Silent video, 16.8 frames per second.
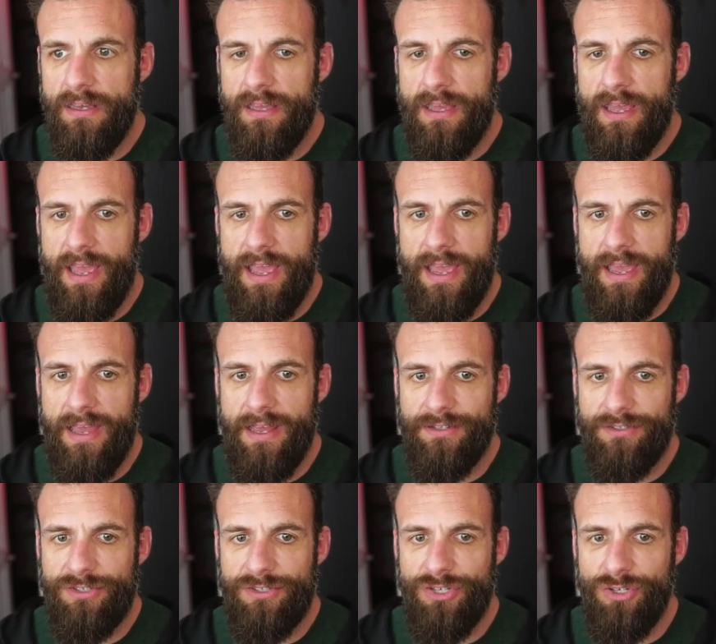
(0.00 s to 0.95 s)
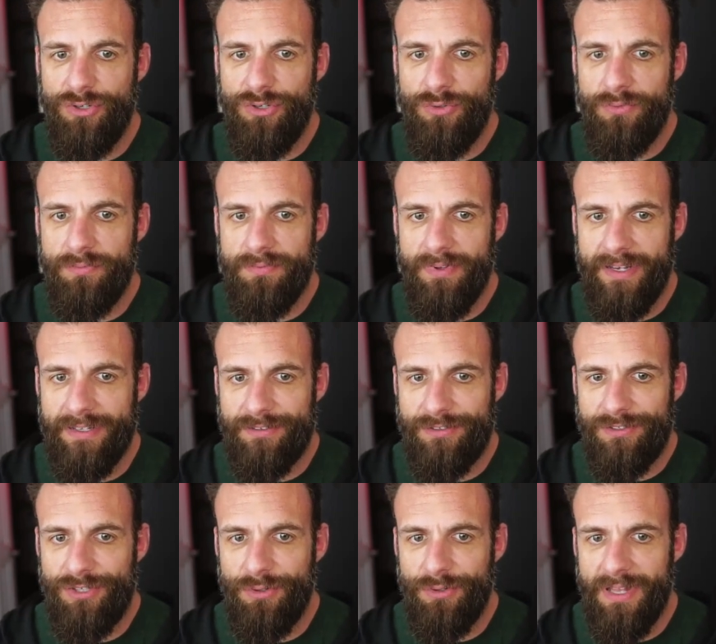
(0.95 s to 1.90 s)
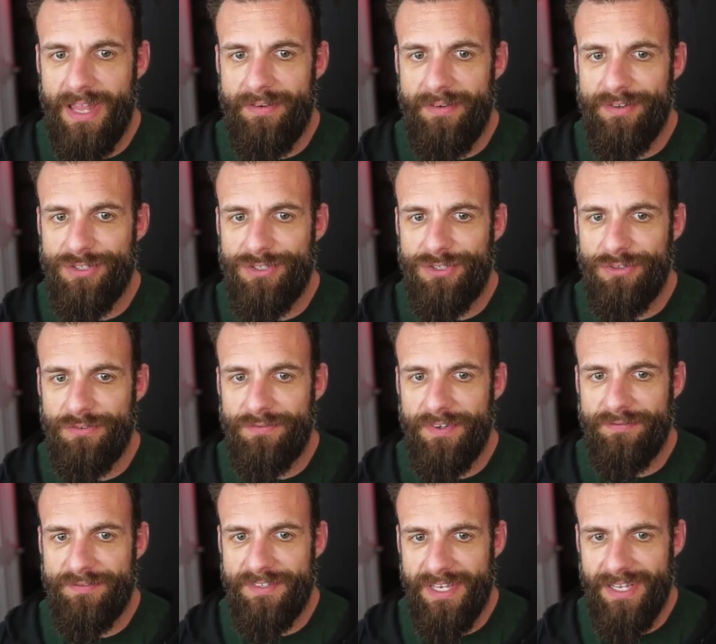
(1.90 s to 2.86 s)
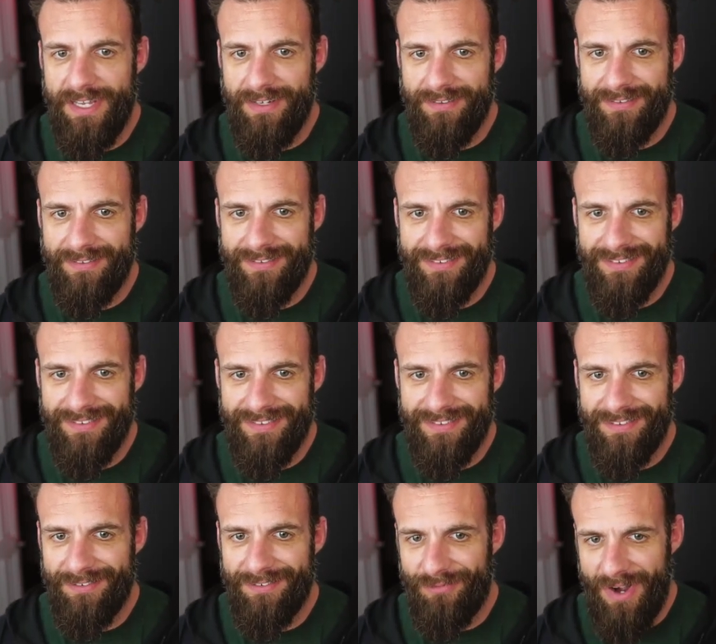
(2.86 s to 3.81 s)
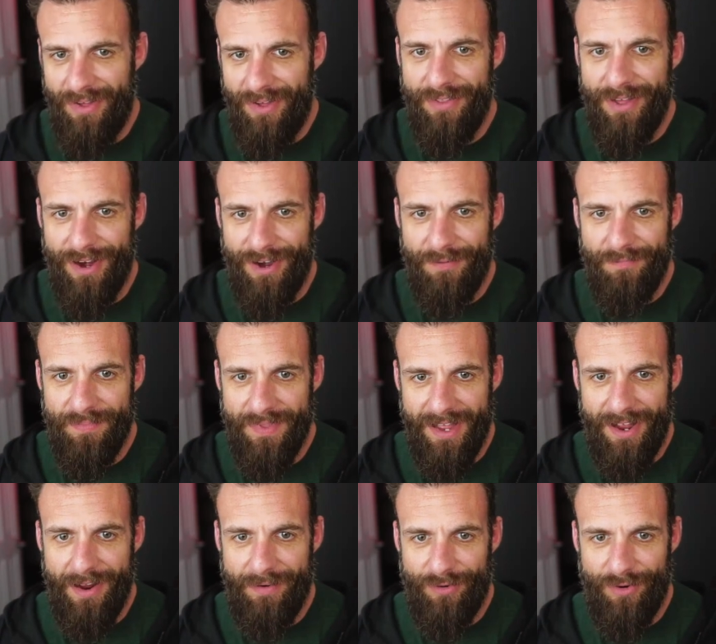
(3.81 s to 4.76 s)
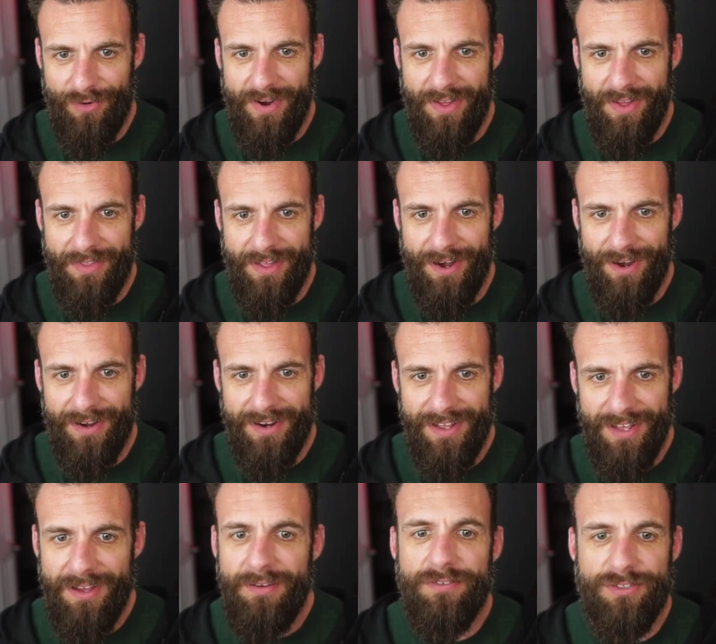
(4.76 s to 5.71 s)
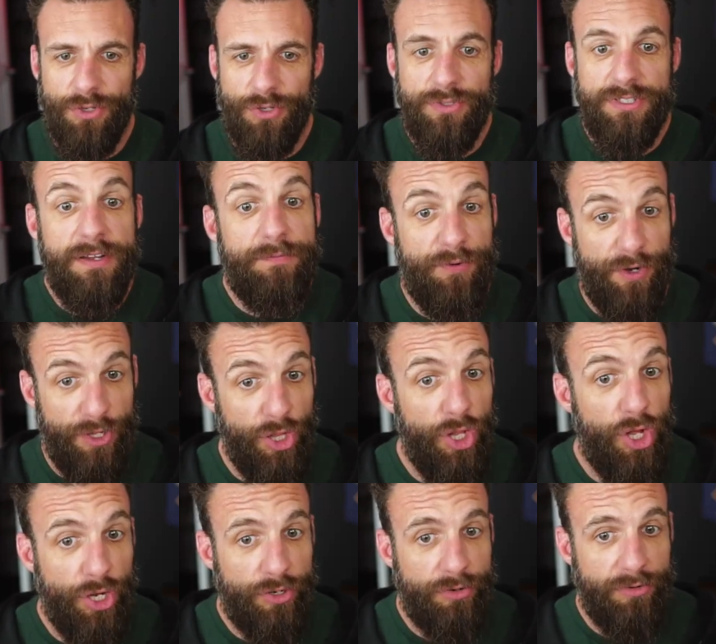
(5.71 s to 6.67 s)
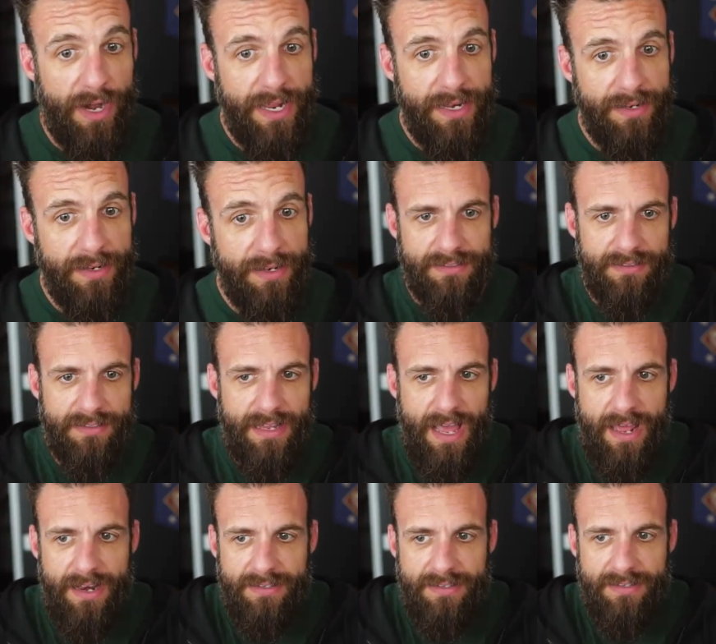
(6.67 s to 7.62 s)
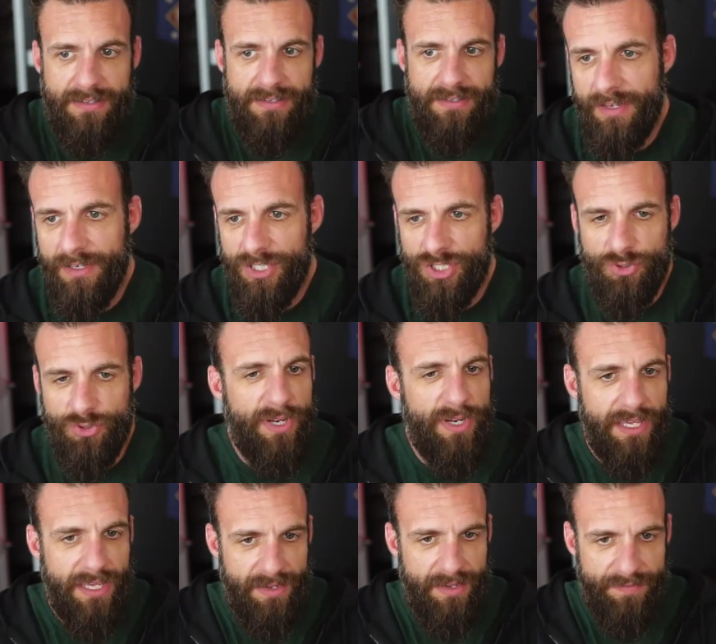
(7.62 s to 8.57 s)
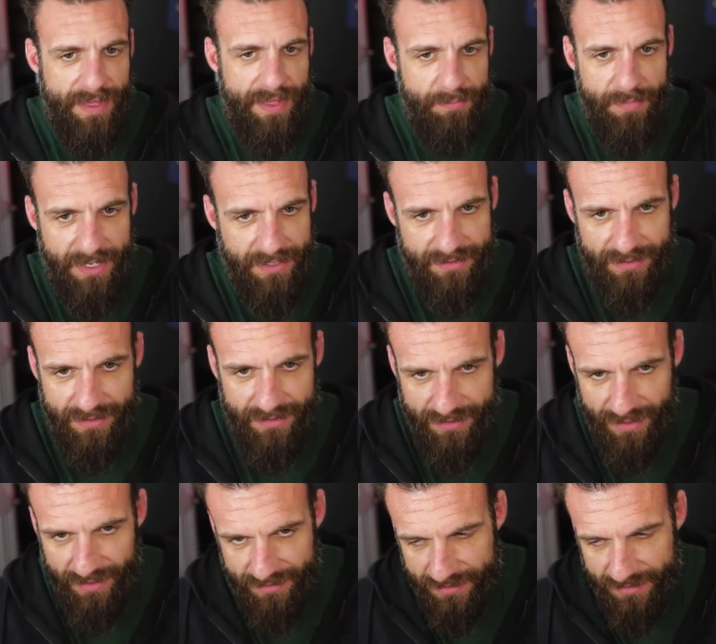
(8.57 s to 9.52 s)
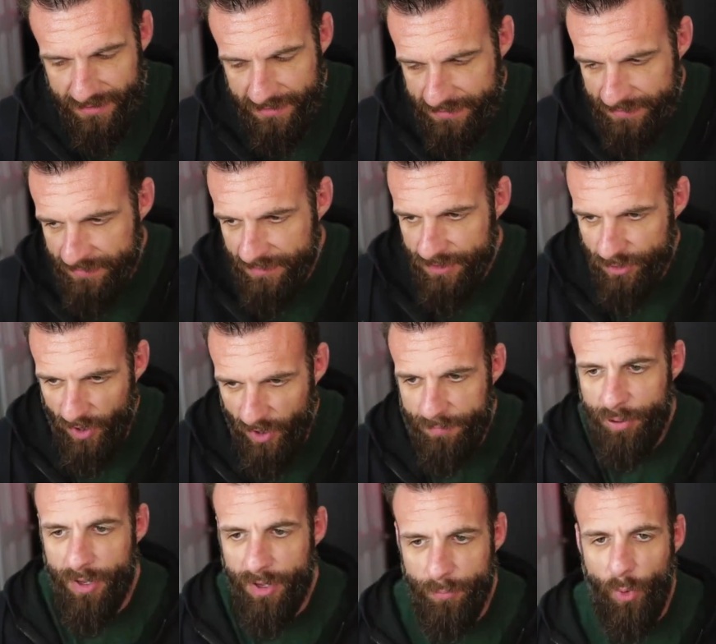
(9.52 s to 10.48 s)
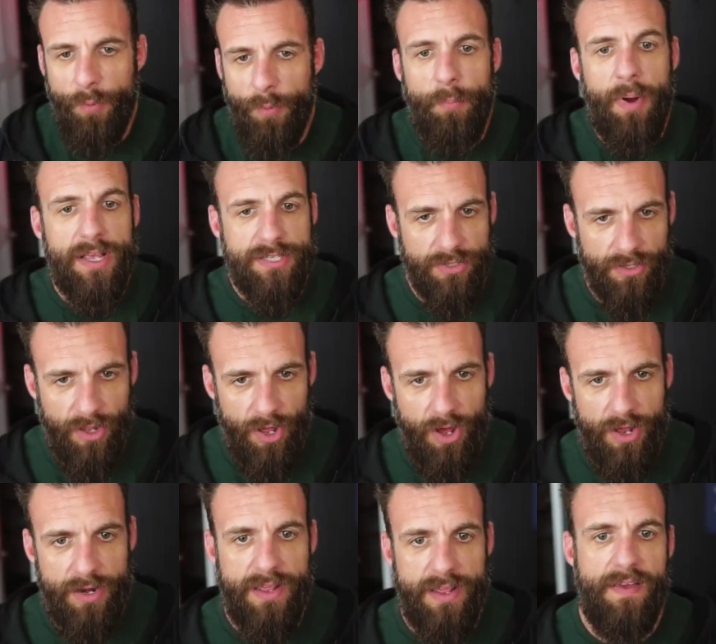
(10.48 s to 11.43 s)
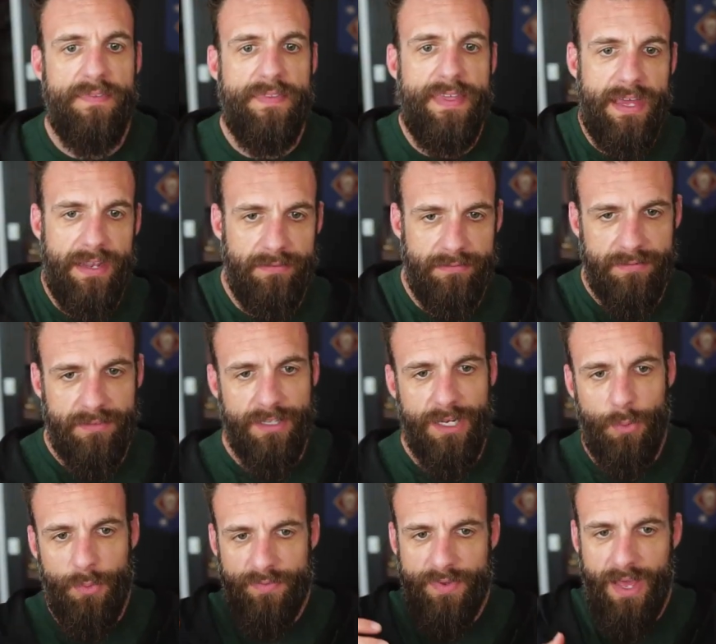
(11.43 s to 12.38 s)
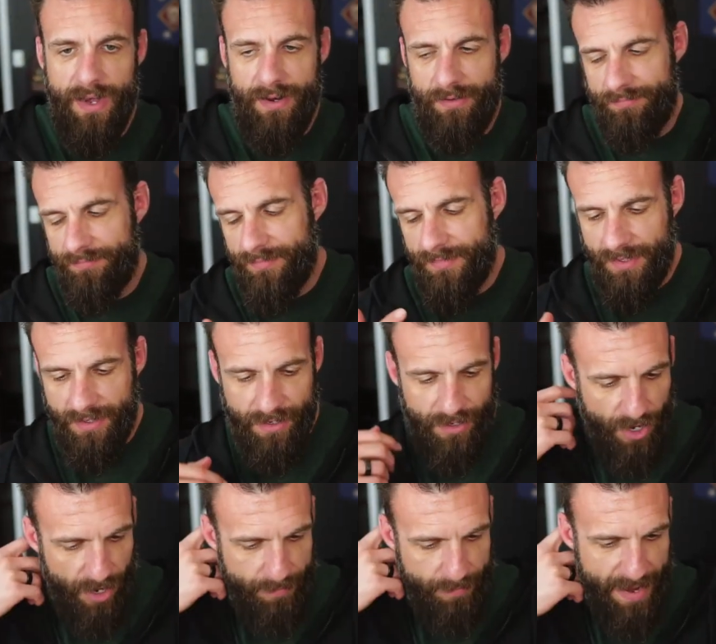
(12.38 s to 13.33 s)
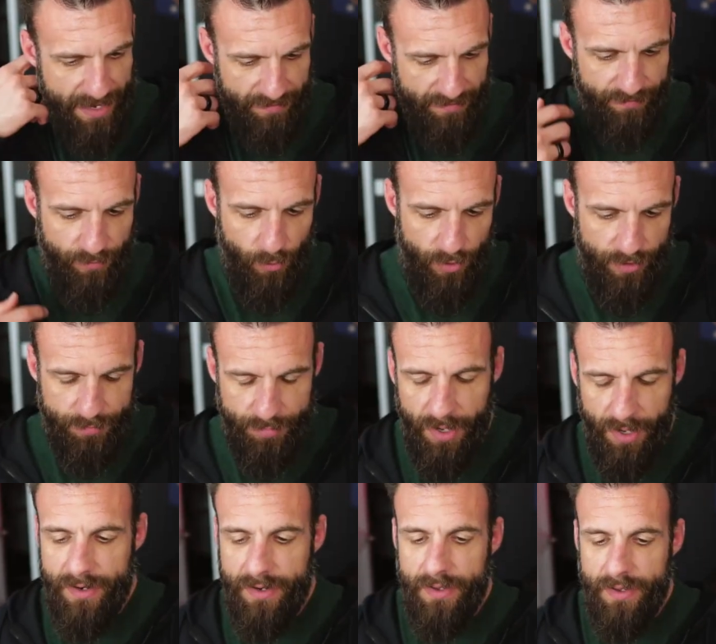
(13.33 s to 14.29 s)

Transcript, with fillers: and two like two eleven, two fifteen, around there, however around there. So different look, right? It's not as like uh, shringy, if that makes any sense. So I put more muscle on and then, you know, we've kind of gone back and forth, but